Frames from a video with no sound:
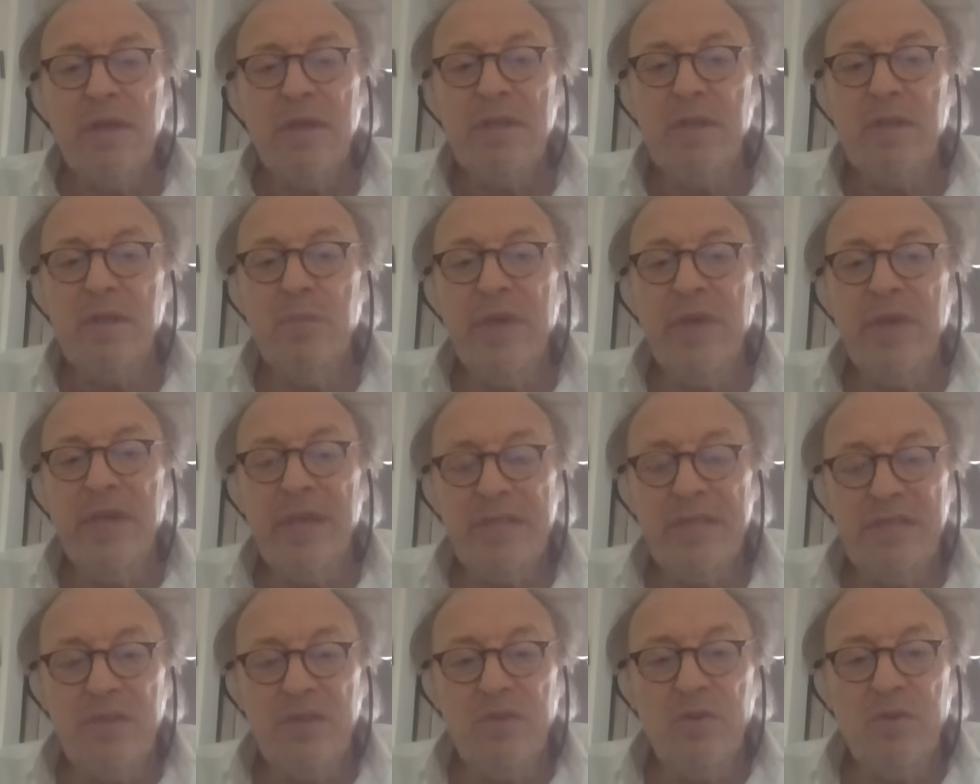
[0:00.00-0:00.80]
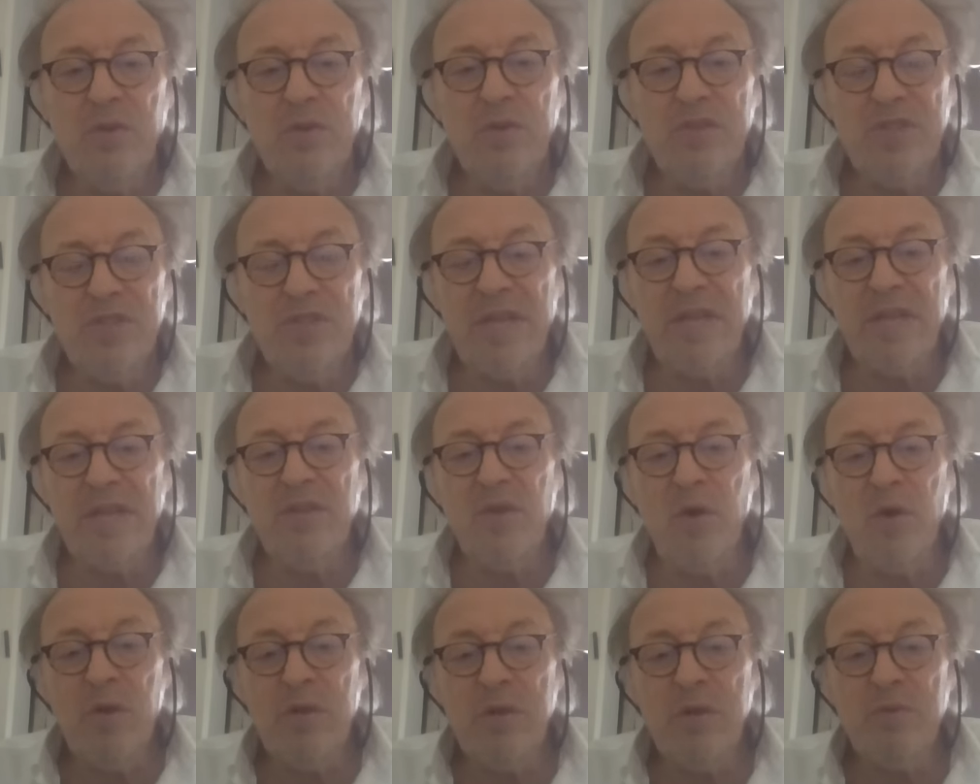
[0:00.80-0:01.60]
the big institutions, I
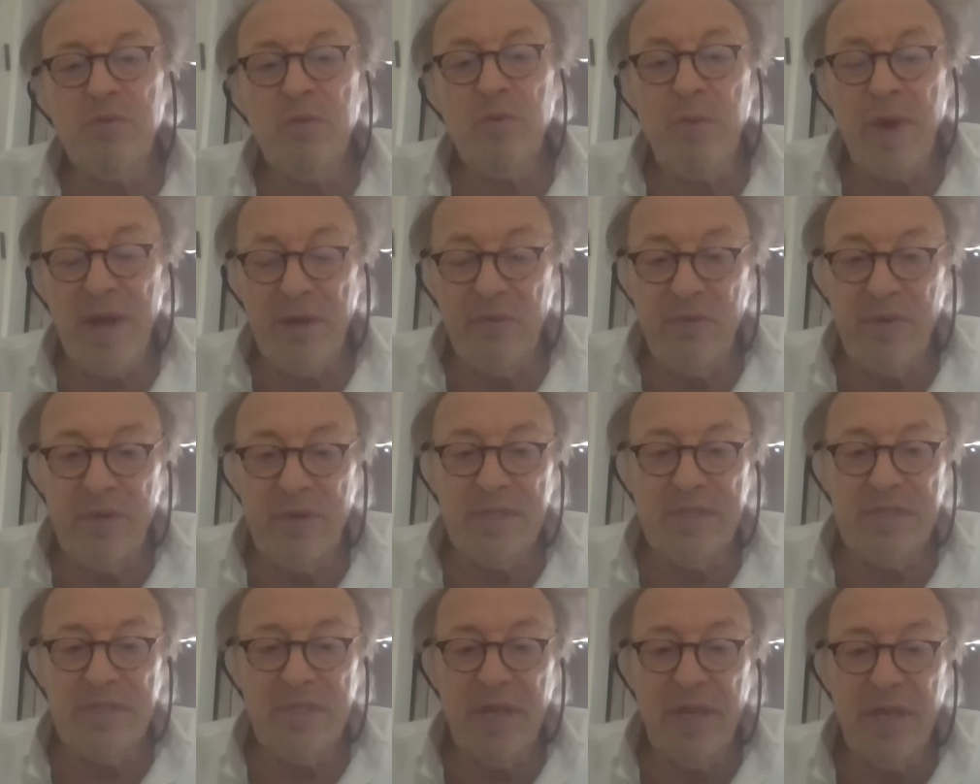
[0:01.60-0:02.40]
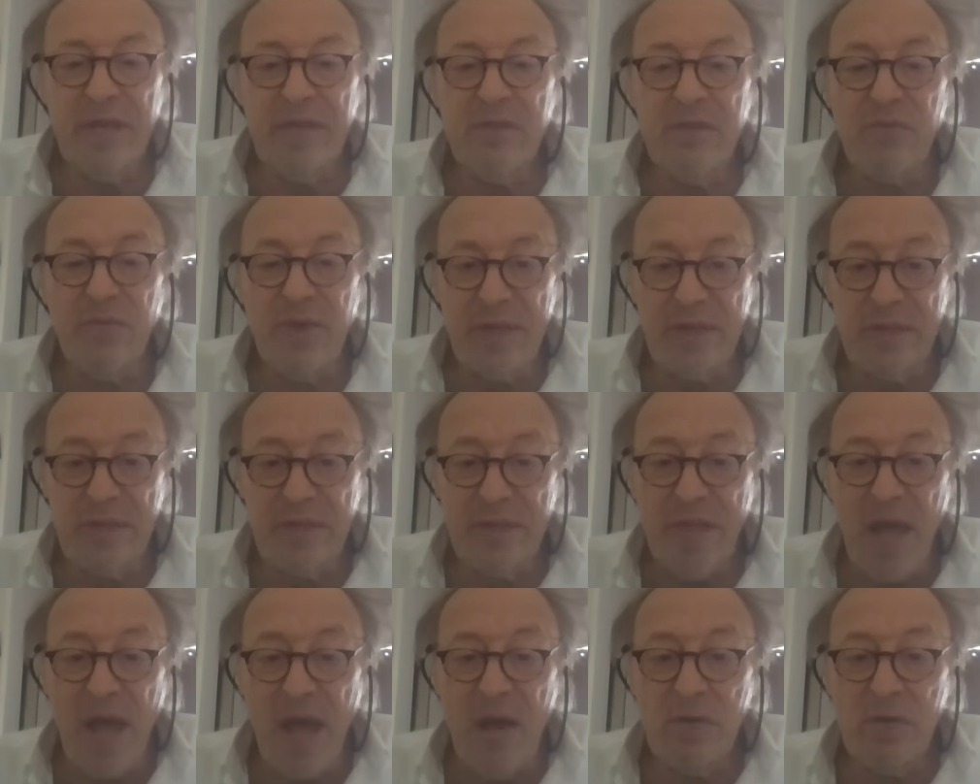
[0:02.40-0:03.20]
told them to buy real estate, rent
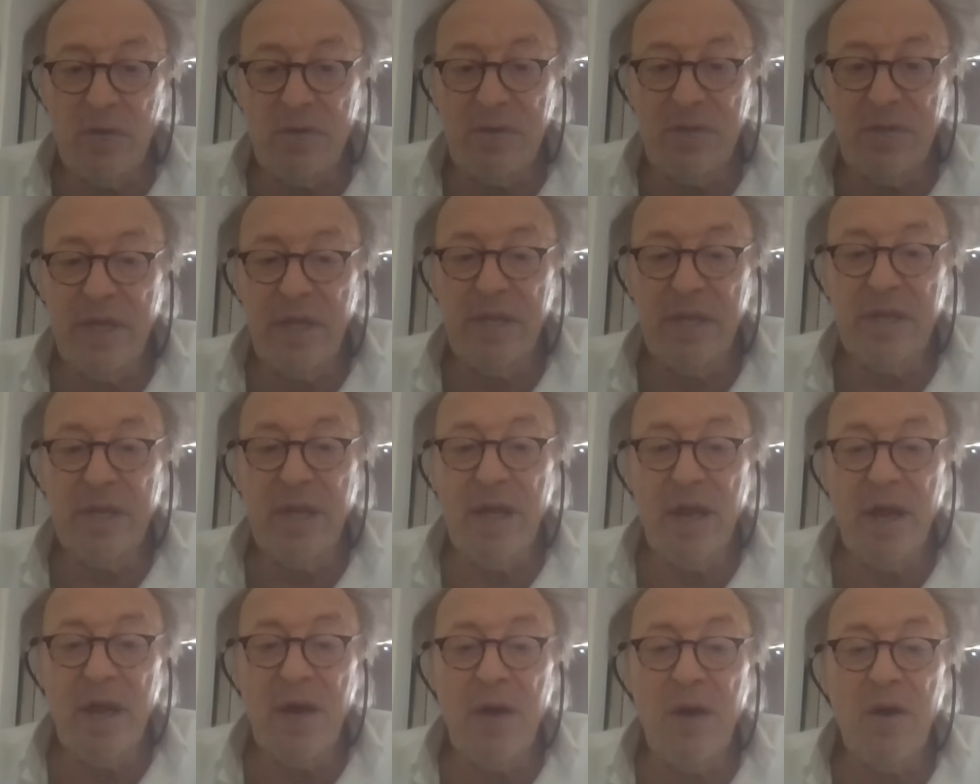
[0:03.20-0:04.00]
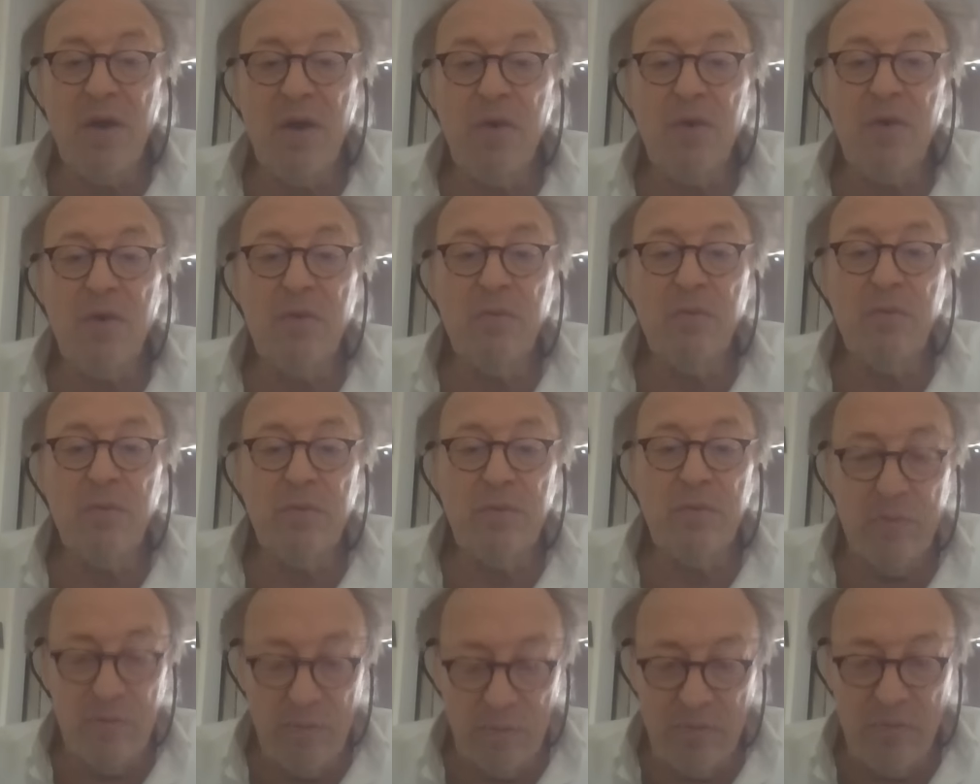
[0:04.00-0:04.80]
it out, and now
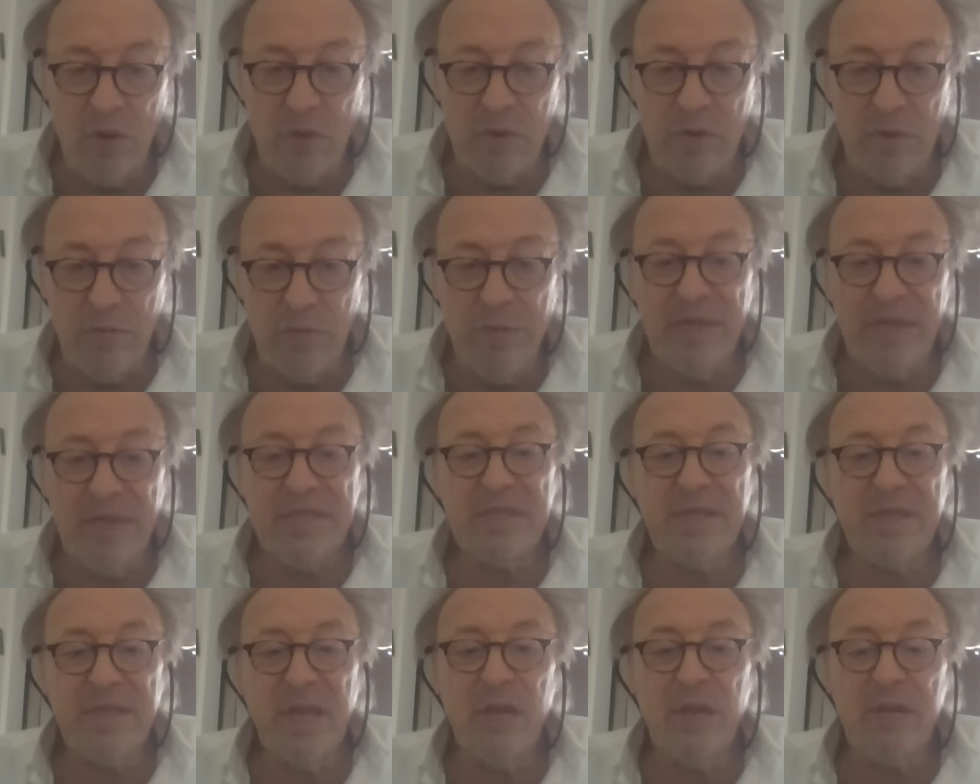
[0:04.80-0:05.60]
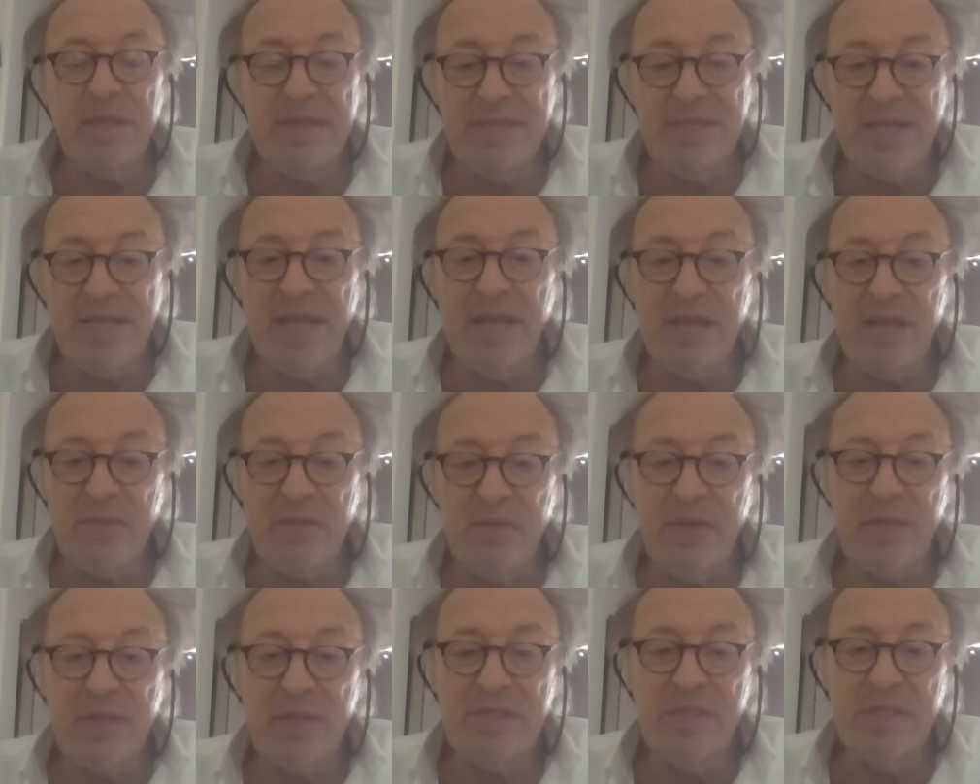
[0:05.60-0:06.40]
on a big scale, they're selling
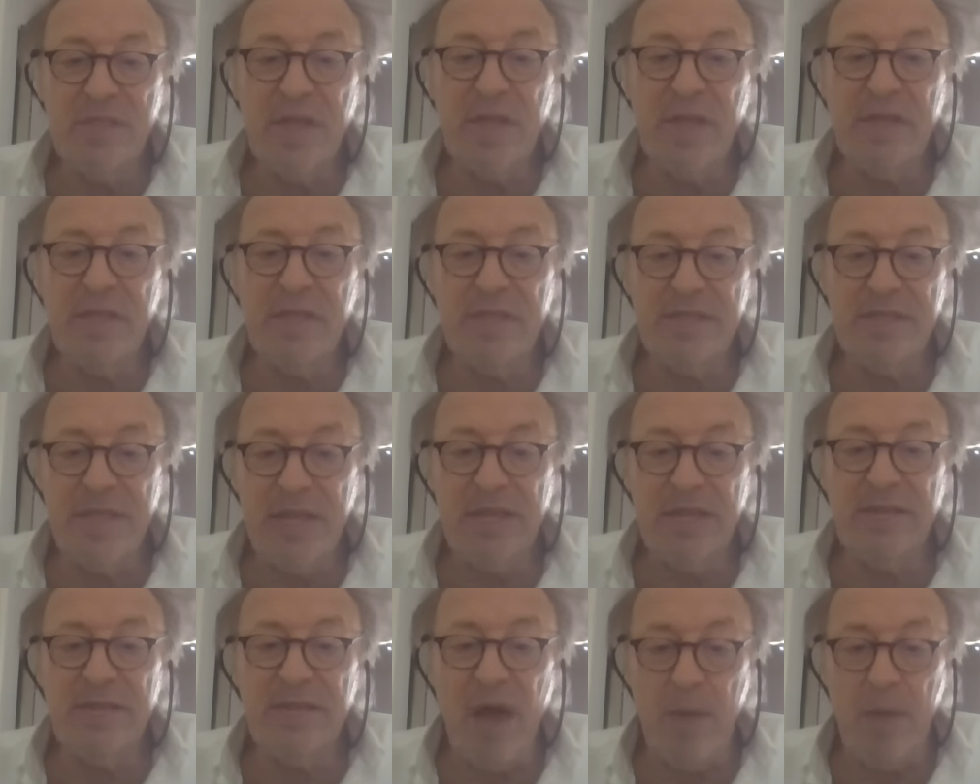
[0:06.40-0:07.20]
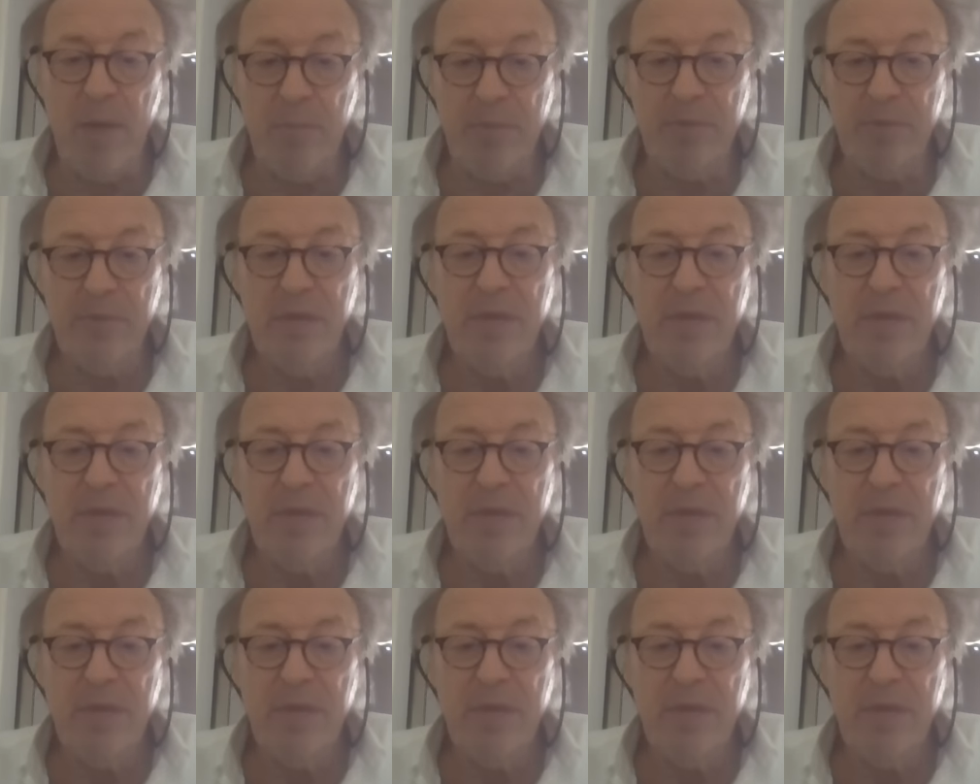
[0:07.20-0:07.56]
real estate. It's at the top.